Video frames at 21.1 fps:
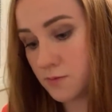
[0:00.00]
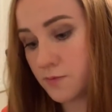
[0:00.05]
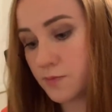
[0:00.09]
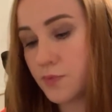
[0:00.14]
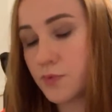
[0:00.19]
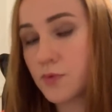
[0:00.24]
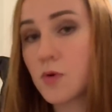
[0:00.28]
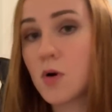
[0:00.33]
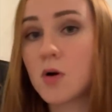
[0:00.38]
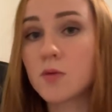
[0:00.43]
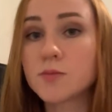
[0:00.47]

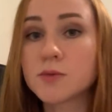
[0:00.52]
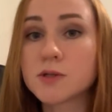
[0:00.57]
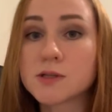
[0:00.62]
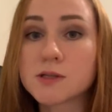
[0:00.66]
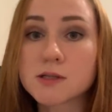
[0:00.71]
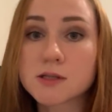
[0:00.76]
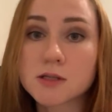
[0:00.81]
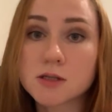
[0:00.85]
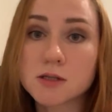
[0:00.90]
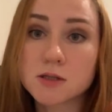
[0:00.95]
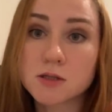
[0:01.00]

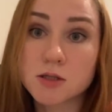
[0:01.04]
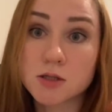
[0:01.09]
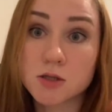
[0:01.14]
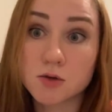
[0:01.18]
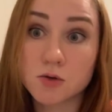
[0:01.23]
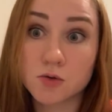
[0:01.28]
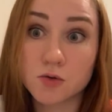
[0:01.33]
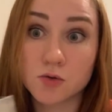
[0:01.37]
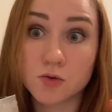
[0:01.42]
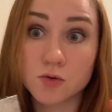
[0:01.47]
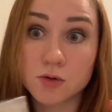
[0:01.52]
promised
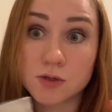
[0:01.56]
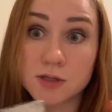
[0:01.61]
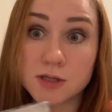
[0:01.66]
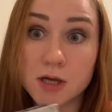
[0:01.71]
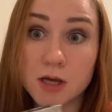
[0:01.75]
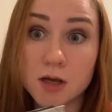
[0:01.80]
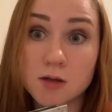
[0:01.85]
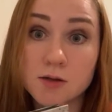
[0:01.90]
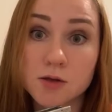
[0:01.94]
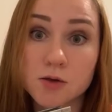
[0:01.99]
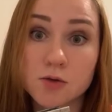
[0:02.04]
to
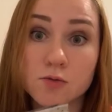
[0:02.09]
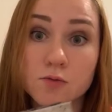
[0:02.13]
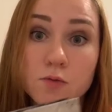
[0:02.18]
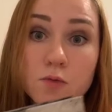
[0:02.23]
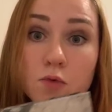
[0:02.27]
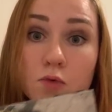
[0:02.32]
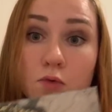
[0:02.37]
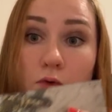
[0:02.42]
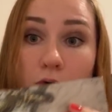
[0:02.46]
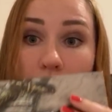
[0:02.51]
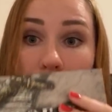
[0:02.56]
tell you
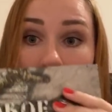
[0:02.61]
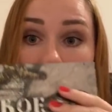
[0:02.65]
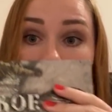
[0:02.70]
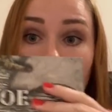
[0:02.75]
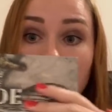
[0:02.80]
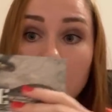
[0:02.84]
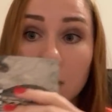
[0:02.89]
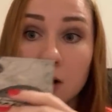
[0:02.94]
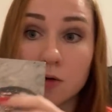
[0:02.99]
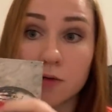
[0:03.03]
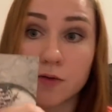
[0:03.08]
more
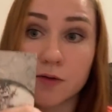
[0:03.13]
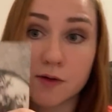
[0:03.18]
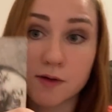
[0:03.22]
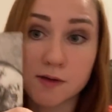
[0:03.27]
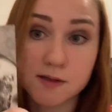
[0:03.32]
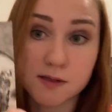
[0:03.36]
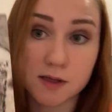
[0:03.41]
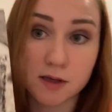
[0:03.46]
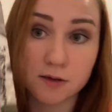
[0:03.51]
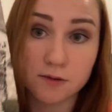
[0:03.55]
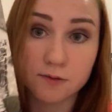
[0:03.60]
about
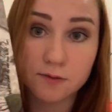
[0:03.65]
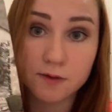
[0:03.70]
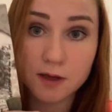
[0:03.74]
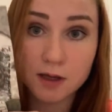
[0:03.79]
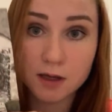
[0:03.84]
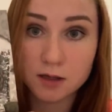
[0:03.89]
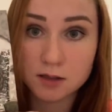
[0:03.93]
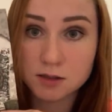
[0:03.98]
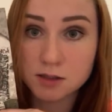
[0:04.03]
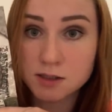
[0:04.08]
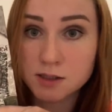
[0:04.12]
this
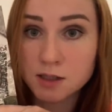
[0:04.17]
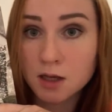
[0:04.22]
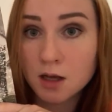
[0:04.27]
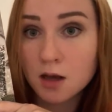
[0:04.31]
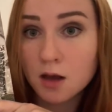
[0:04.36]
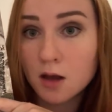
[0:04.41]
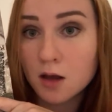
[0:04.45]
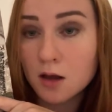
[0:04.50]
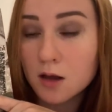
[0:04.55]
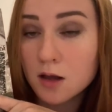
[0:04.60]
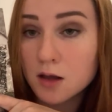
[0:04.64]
event
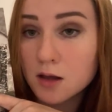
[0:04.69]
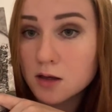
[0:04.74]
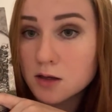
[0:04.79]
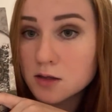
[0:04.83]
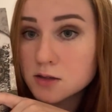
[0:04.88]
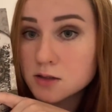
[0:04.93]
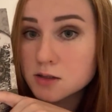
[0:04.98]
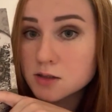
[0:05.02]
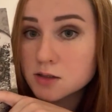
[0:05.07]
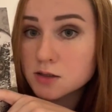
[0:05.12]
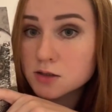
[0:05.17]

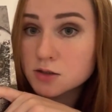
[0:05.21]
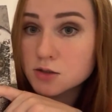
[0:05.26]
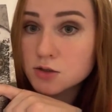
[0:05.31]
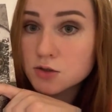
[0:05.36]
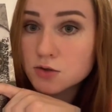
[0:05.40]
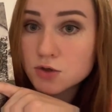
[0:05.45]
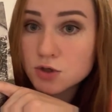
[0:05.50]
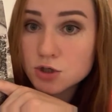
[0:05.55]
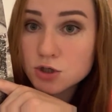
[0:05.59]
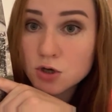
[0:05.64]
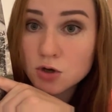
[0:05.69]
and to
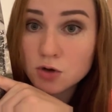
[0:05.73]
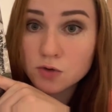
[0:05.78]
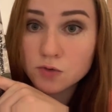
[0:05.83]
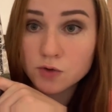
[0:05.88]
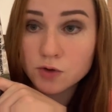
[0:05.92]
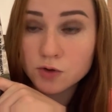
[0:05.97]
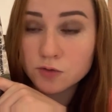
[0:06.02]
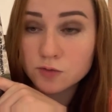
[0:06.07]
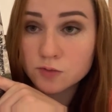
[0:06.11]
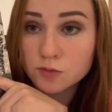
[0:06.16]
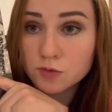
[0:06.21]
show
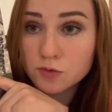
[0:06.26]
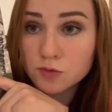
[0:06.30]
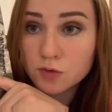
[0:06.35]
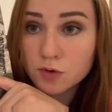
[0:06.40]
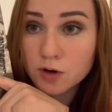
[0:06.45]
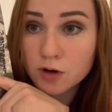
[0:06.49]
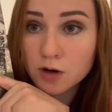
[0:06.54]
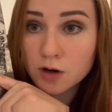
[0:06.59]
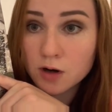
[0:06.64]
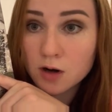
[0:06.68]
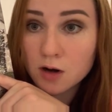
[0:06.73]
you
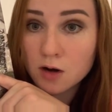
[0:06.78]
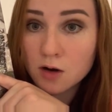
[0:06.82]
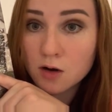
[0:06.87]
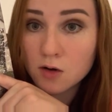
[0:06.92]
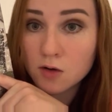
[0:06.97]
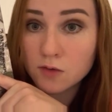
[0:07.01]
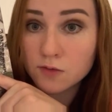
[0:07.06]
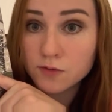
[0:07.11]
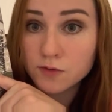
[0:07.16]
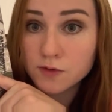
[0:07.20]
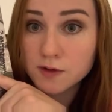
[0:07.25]
more
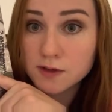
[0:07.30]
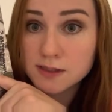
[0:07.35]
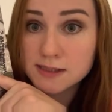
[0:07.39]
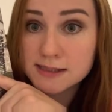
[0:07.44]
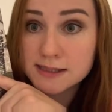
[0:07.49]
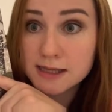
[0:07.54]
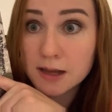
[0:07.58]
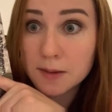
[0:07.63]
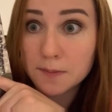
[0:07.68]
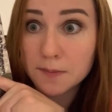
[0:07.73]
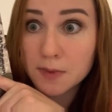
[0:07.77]
of
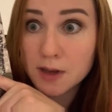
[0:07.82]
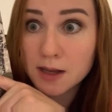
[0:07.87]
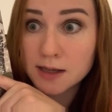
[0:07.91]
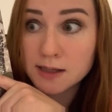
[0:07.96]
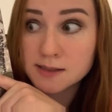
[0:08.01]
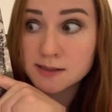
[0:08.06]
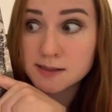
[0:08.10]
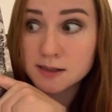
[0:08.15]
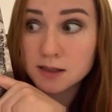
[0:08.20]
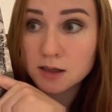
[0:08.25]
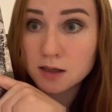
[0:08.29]
this
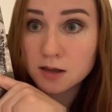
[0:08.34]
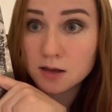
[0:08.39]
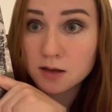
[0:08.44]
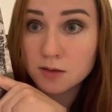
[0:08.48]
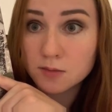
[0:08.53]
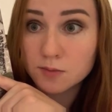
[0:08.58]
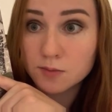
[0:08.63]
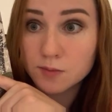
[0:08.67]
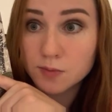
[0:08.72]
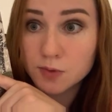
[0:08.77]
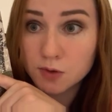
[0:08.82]
amazing
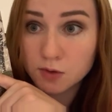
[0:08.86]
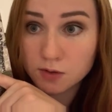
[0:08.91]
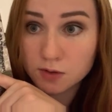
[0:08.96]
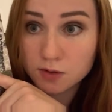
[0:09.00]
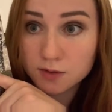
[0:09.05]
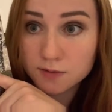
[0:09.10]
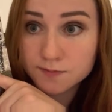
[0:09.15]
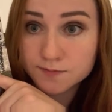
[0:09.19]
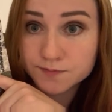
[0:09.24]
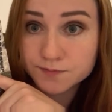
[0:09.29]
book.